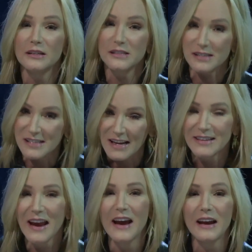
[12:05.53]
to
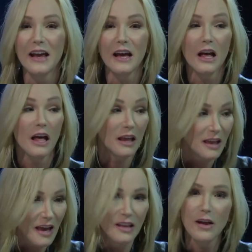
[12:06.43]
satanic
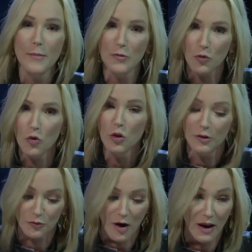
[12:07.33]
kingdom and rule
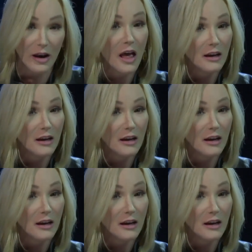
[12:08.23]
and reign,